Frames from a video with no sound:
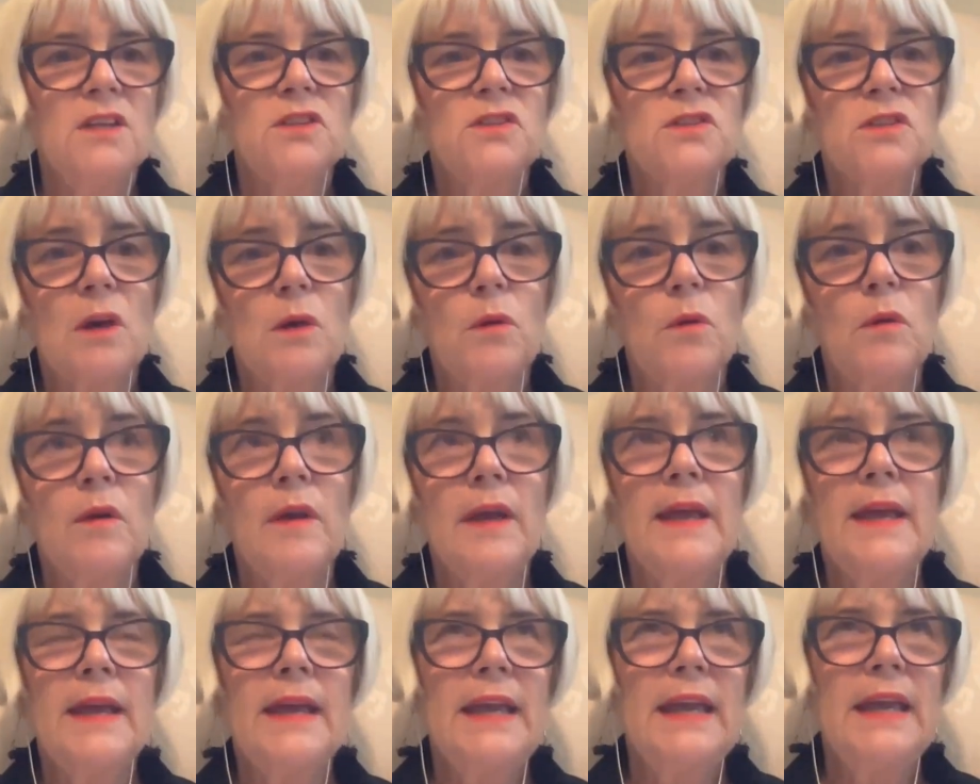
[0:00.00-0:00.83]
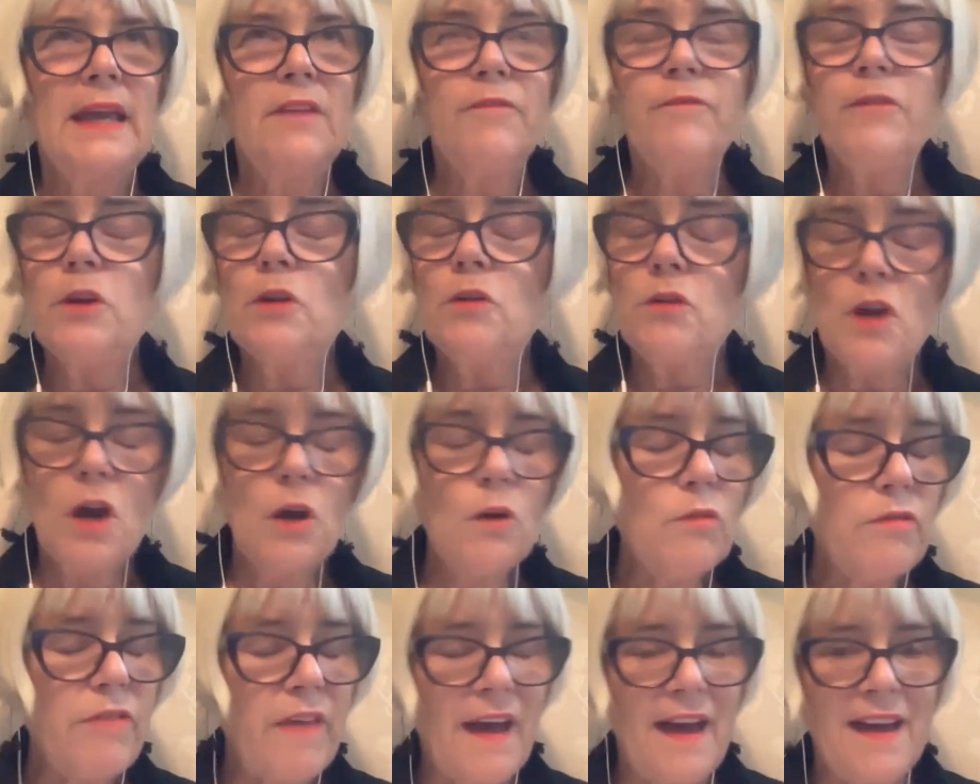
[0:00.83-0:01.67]
So if you
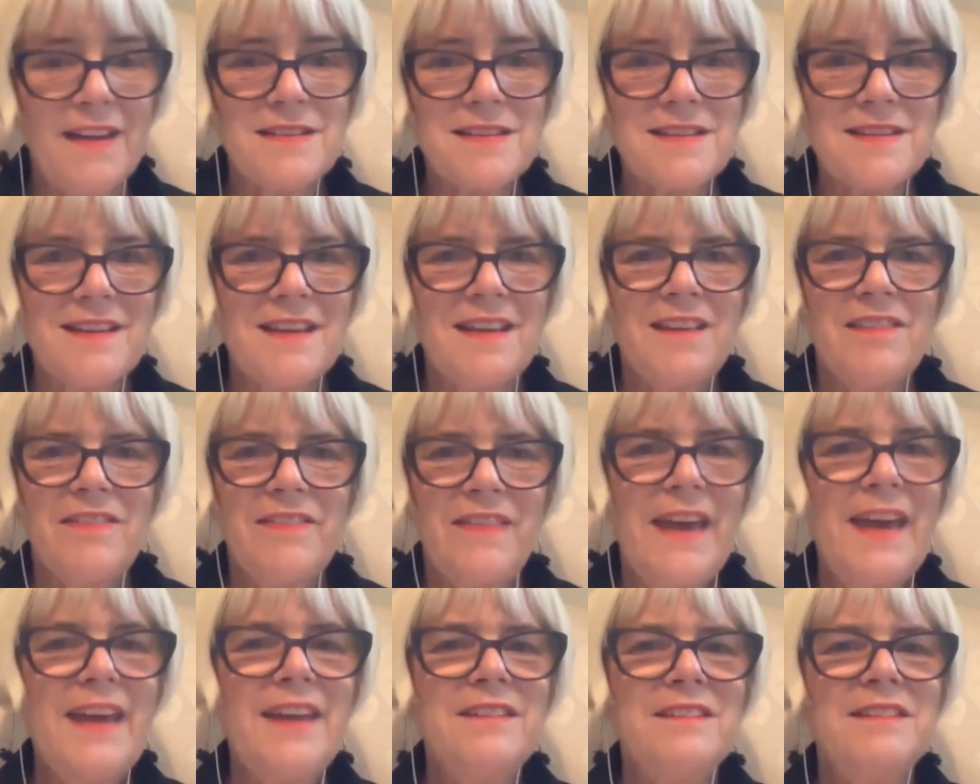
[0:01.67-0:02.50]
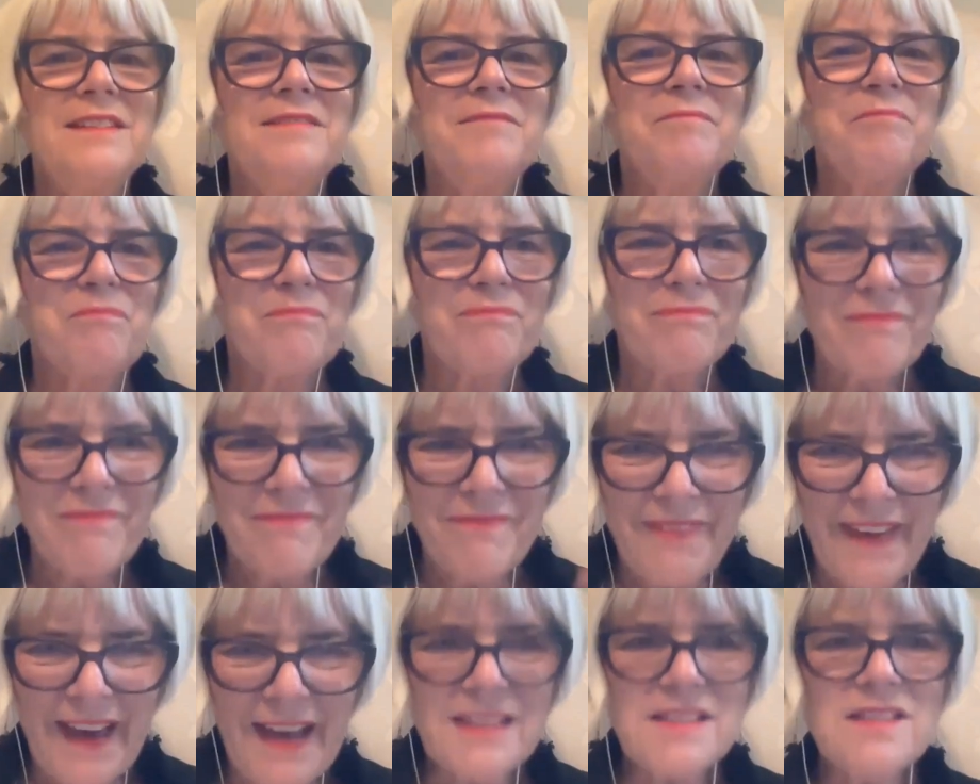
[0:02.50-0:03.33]
know that, then
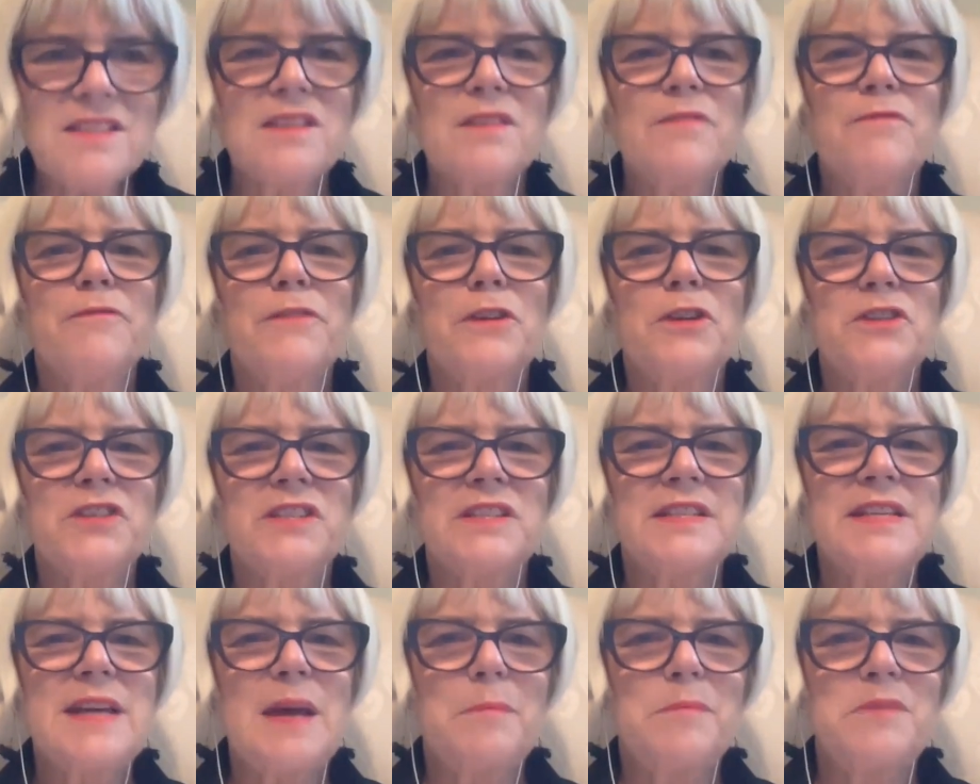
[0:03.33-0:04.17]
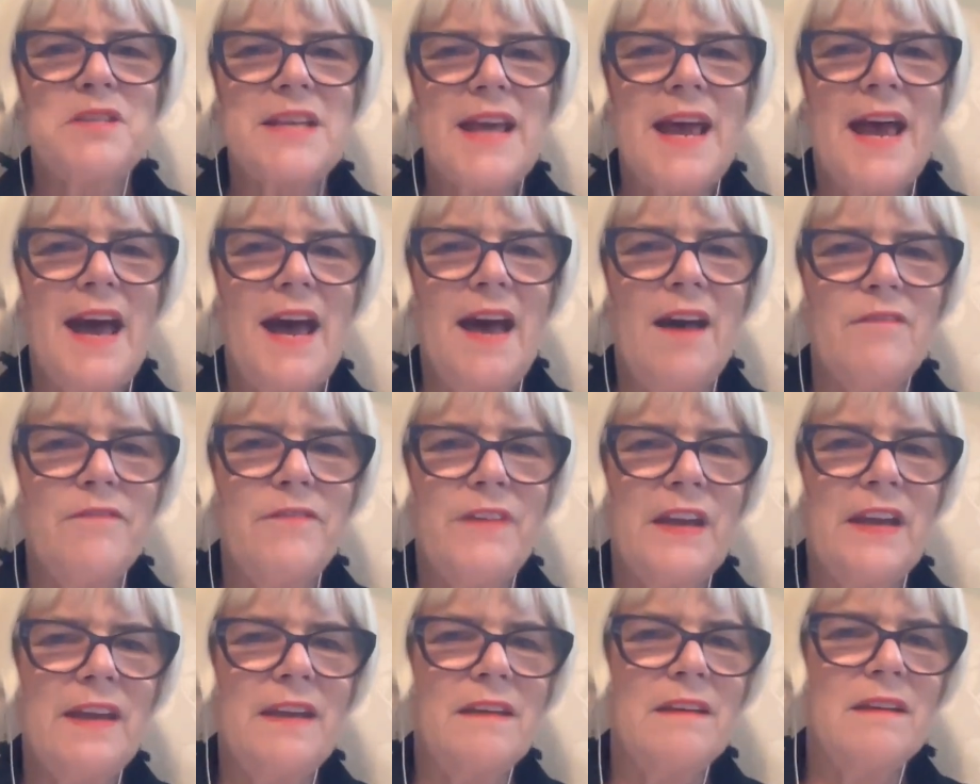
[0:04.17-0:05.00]
that's the first step to
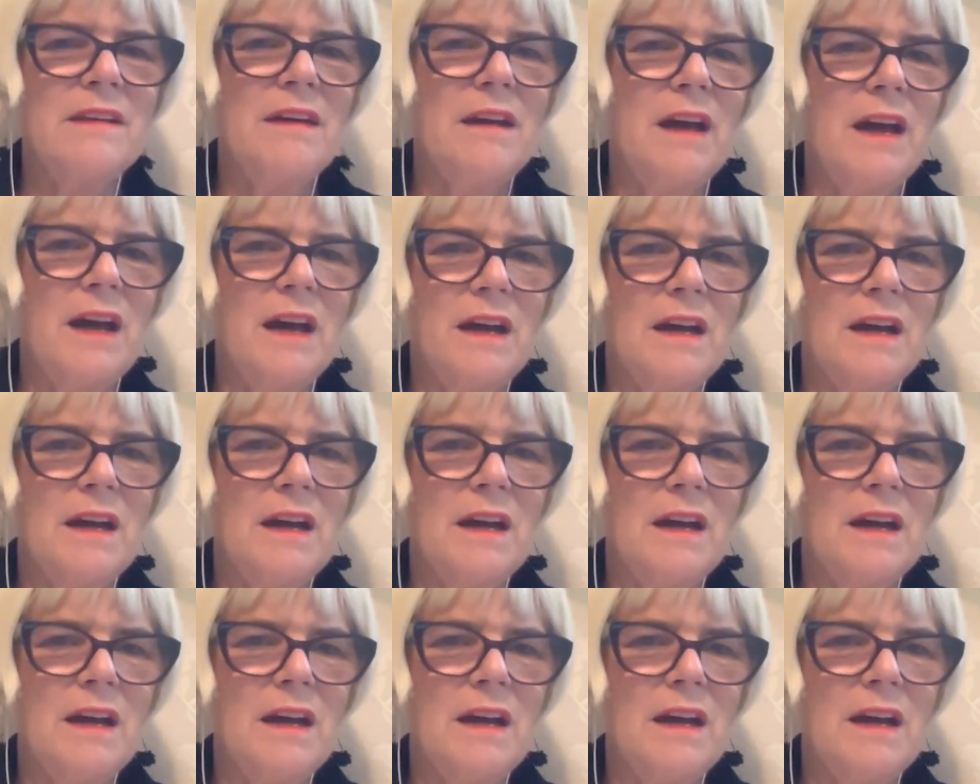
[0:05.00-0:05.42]
having